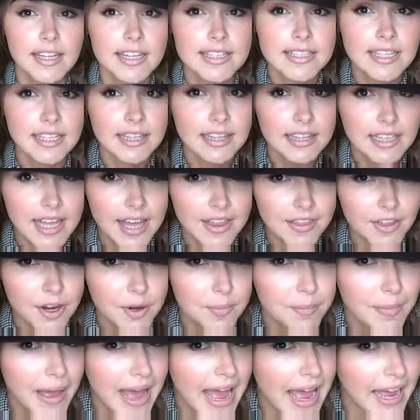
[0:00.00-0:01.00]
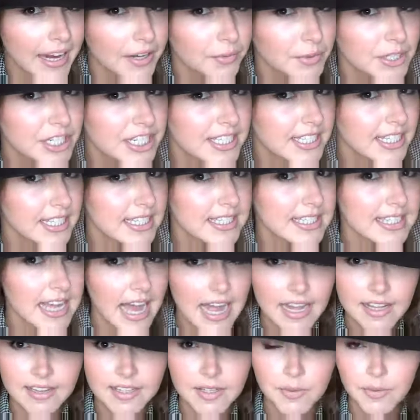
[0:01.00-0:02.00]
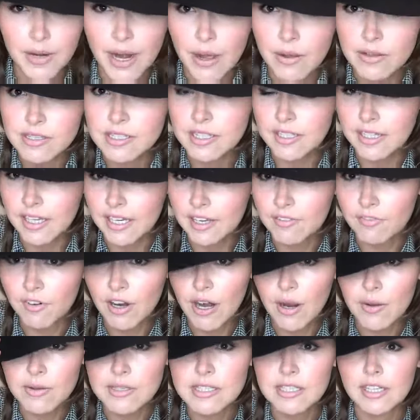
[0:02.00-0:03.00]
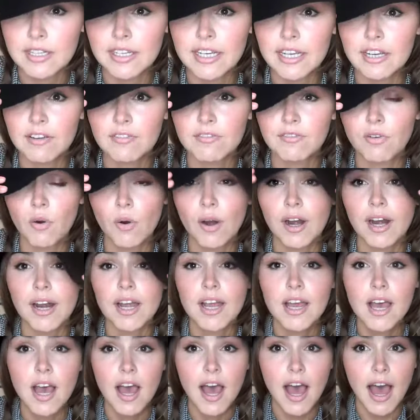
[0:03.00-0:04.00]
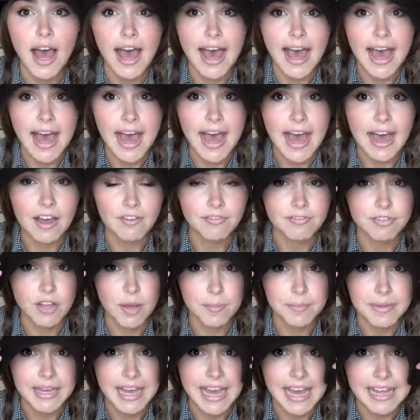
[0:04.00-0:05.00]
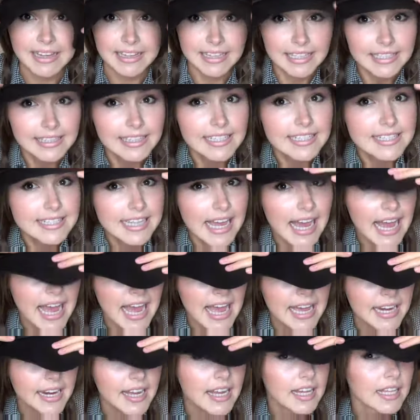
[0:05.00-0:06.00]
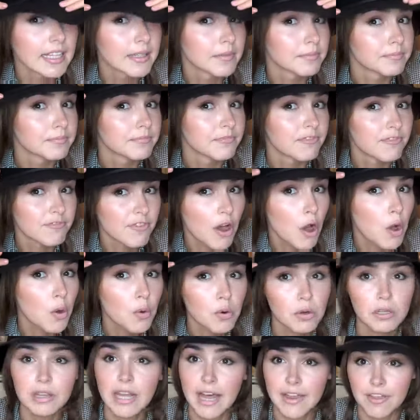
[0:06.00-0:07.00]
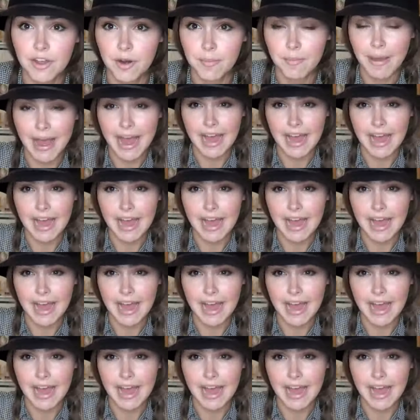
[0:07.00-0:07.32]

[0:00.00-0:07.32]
this leather band, which is exactly what I was looking for. I was looking for a hat, floppy hat like this that had a faux leather